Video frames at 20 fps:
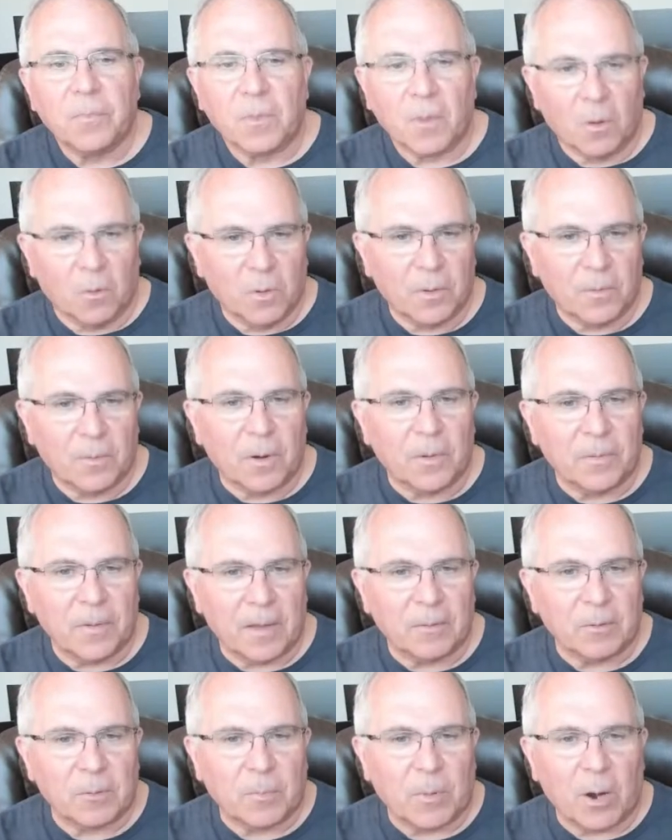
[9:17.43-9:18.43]
of our
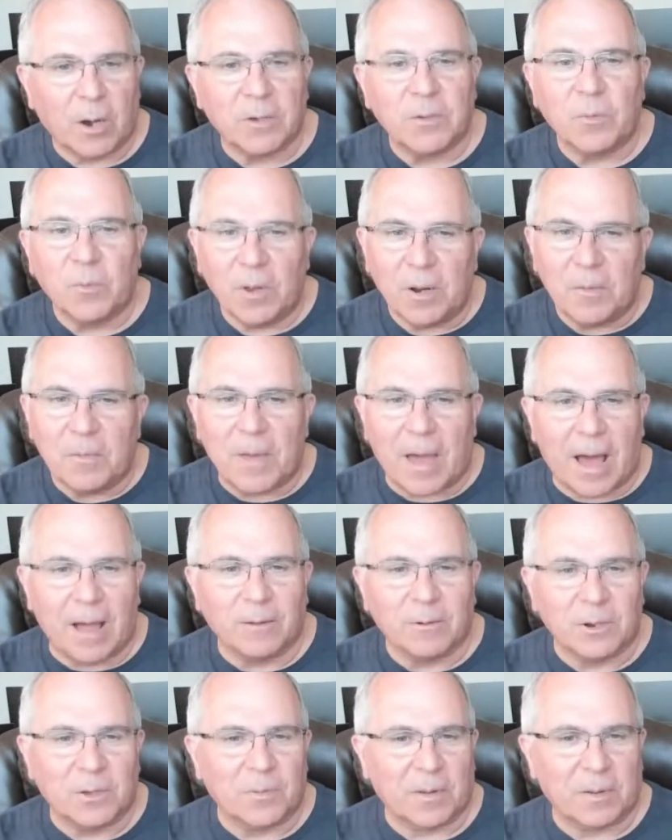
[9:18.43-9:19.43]
favorite parts, and one of
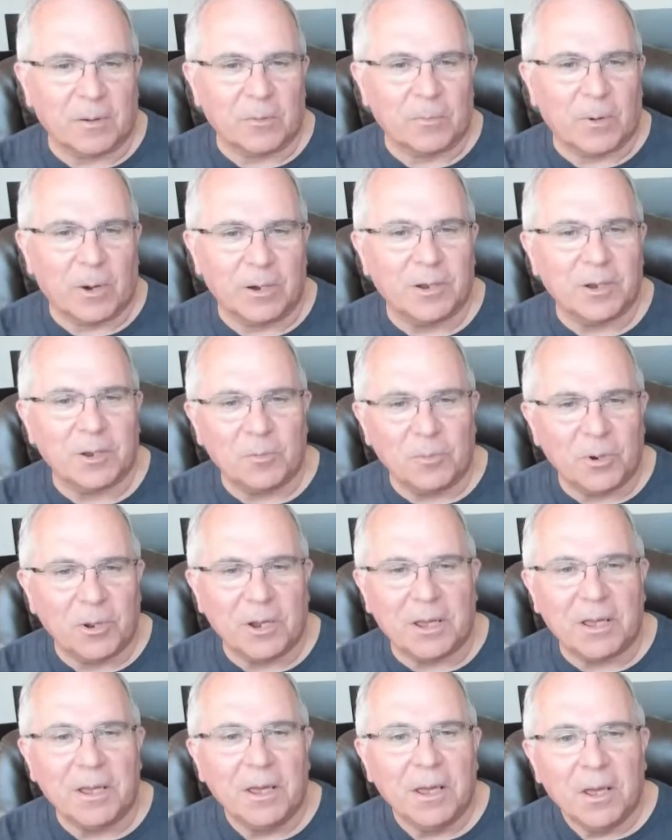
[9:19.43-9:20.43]
Valerie's favorite parts. She
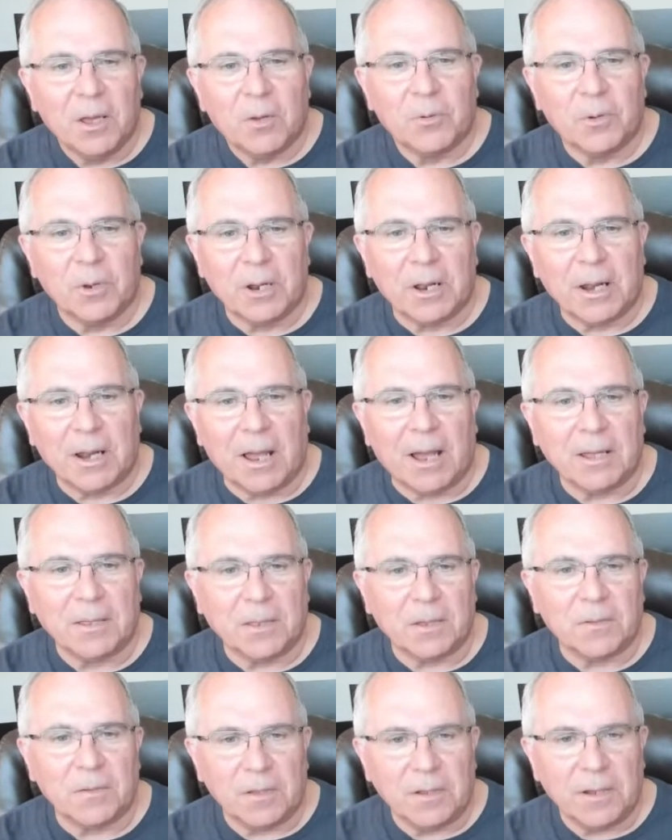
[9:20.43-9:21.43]
really liked
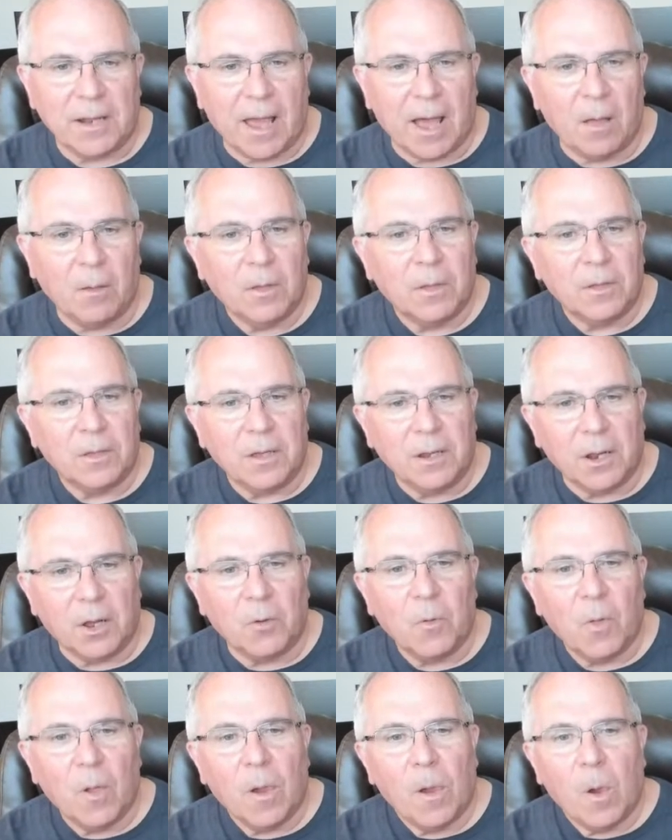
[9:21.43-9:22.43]
this. Now,
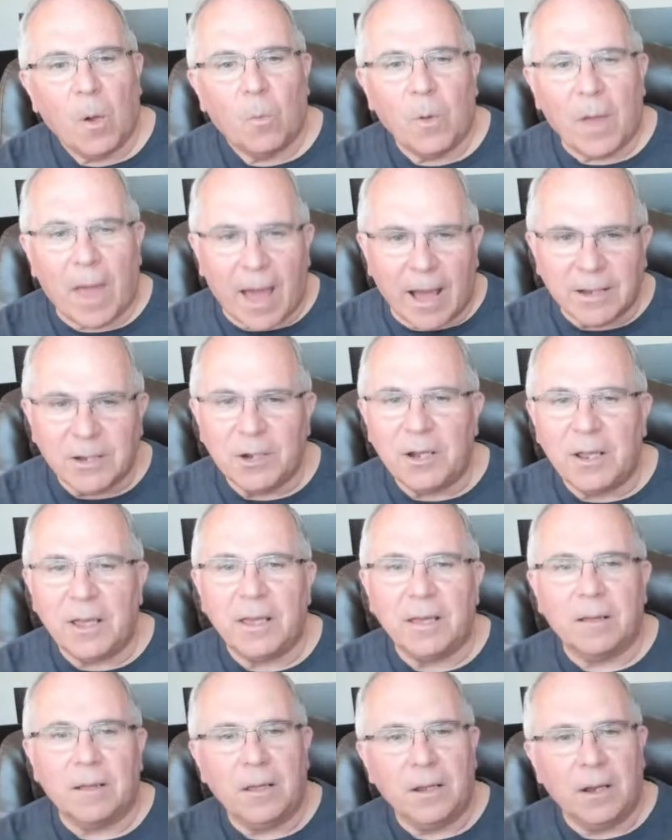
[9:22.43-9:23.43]
we
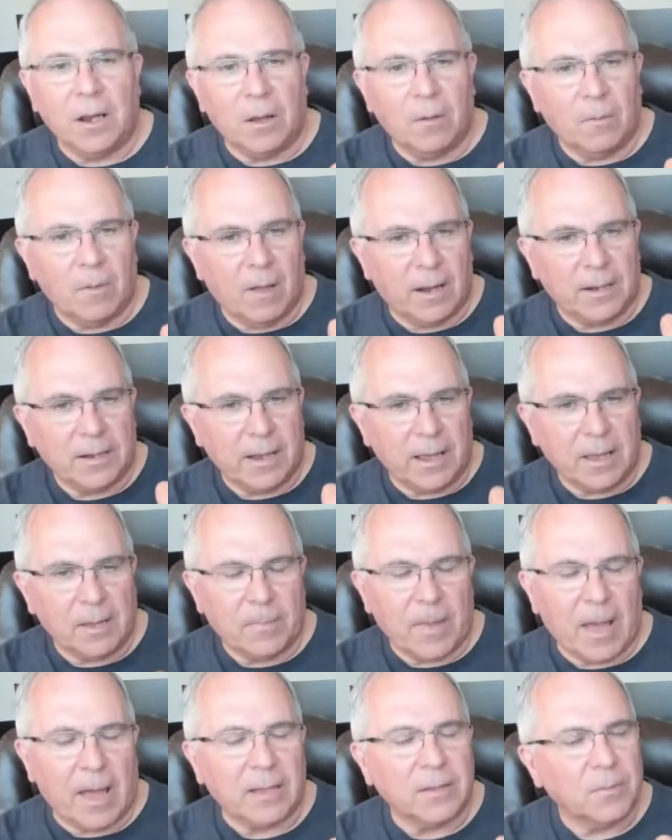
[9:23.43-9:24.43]
actually, I take it
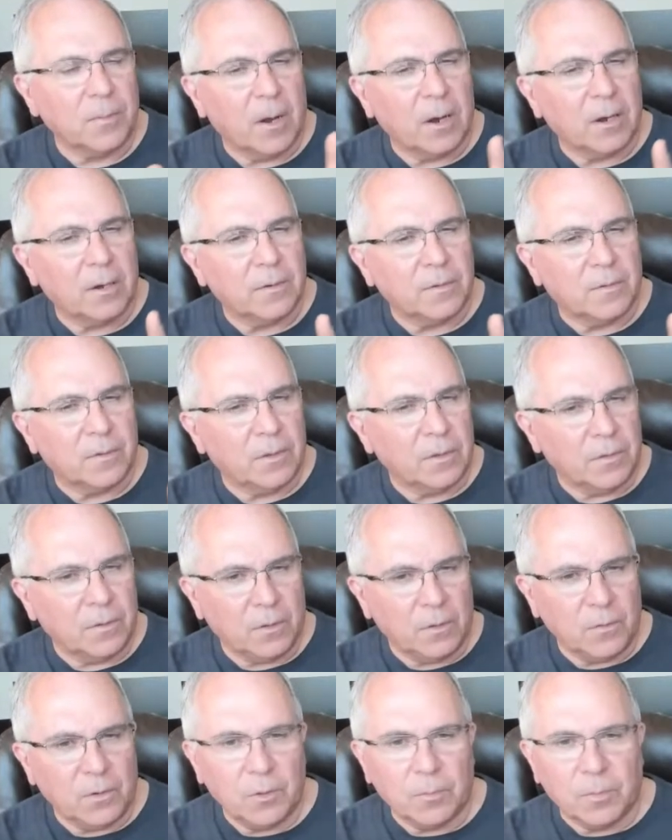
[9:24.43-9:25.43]
back as far as
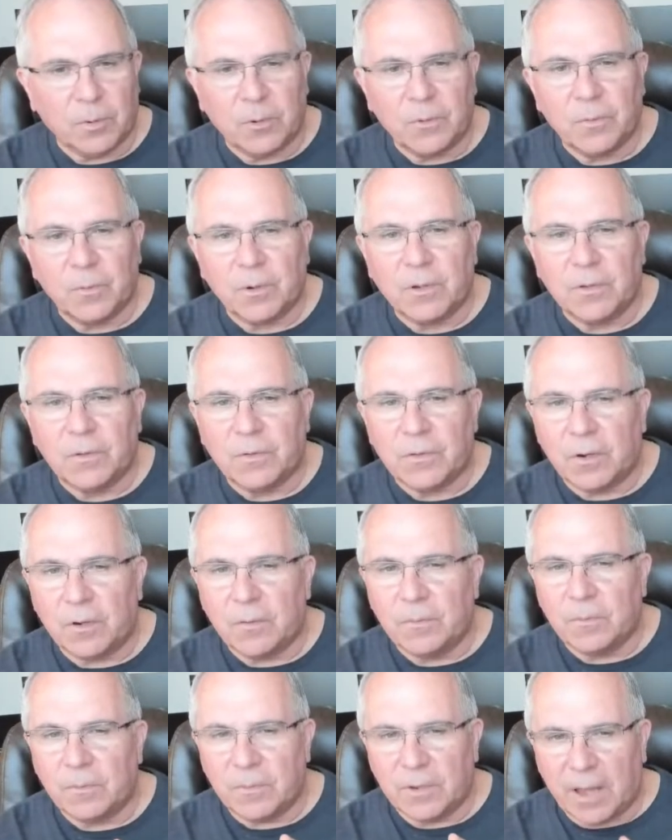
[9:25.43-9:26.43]
YouTubers were
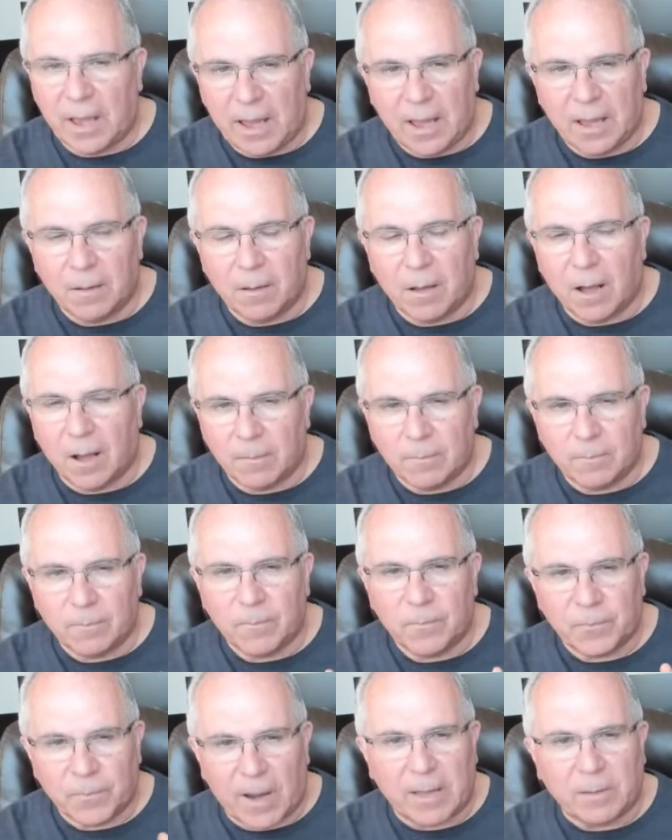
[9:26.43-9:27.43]
concerned.
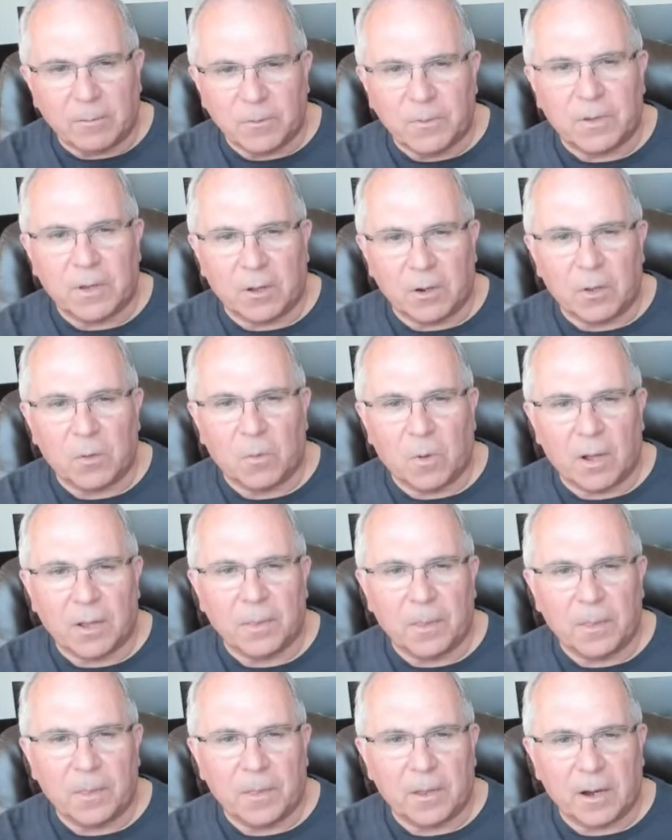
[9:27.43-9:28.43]
Frank was the only one
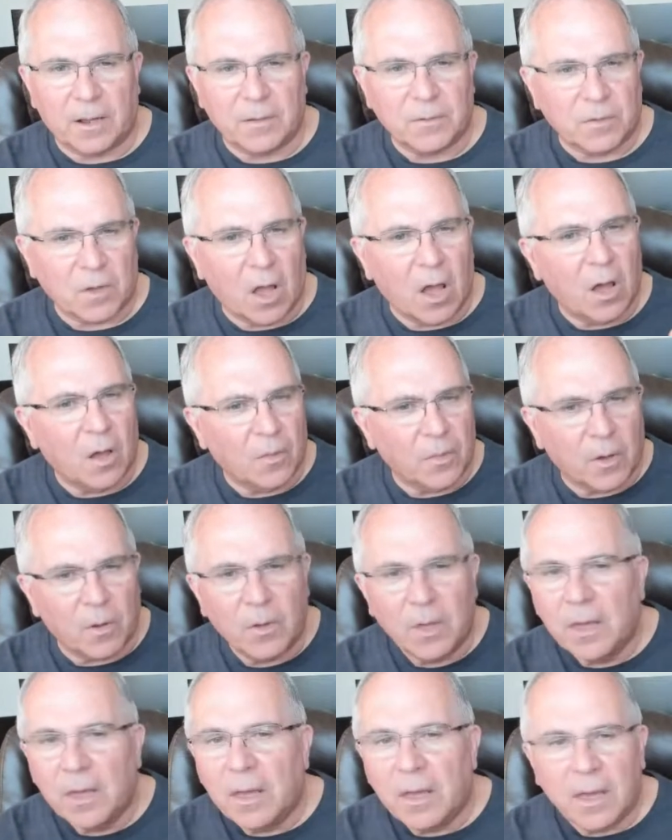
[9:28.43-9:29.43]
that I saw, although
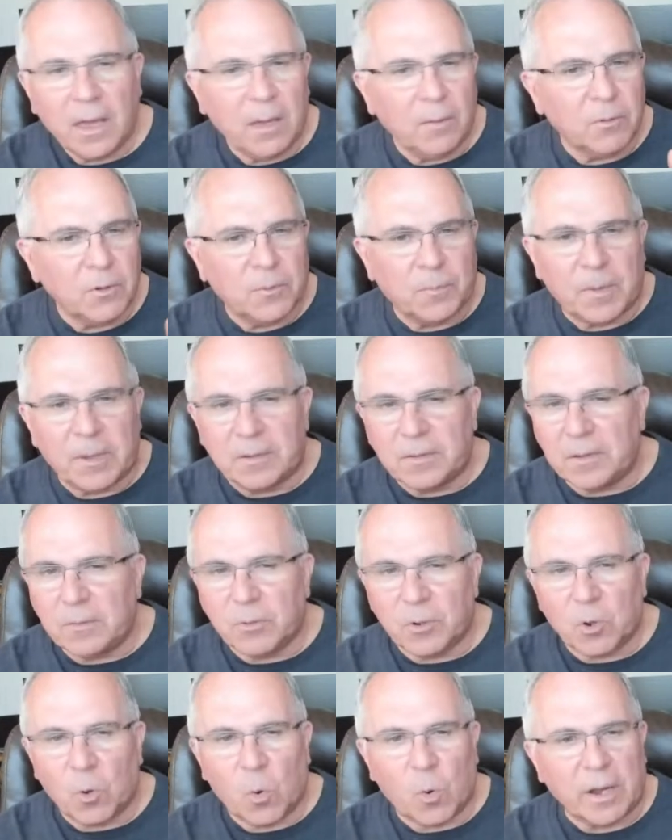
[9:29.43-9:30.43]
he was busy
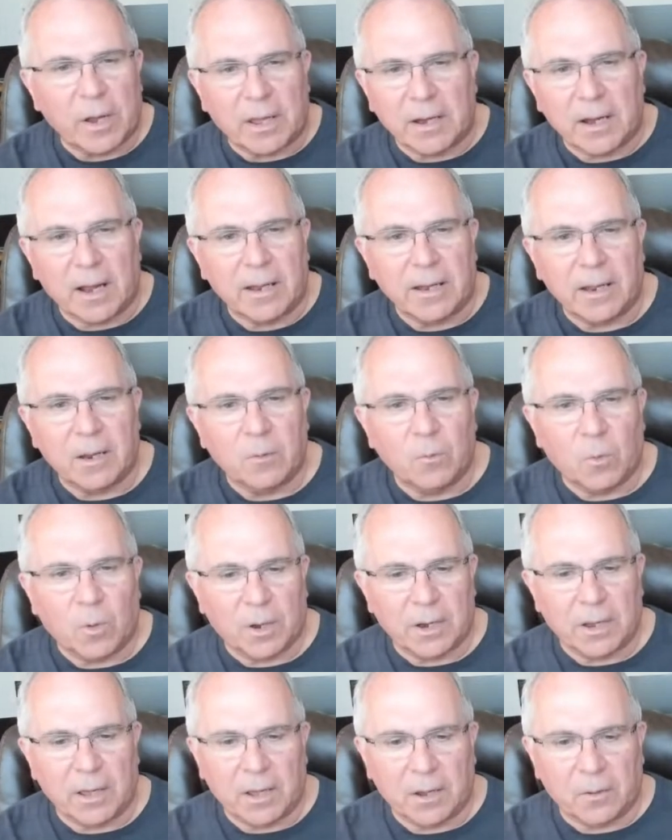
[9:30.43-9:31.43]
recording and I didn't want
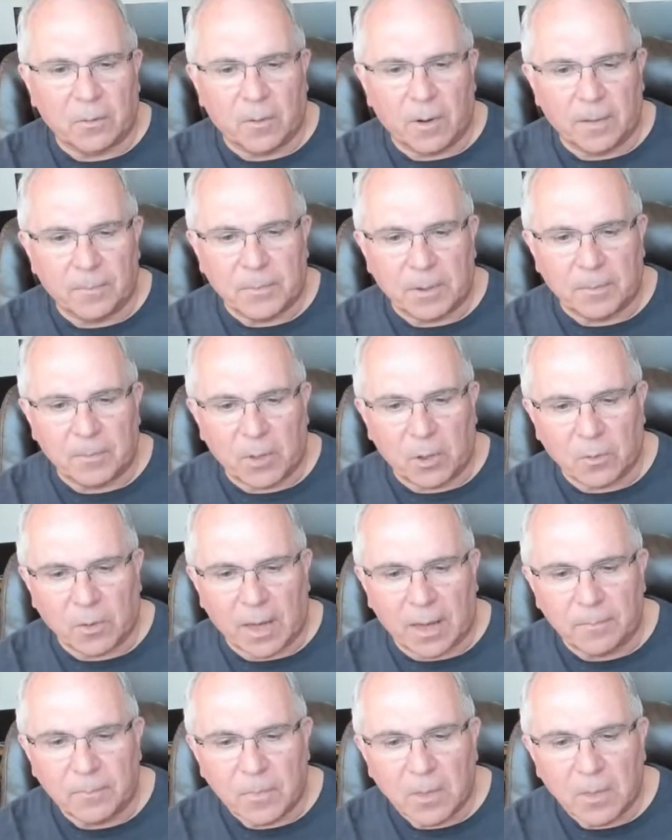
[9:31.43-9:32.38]
to interrupt him. Okay.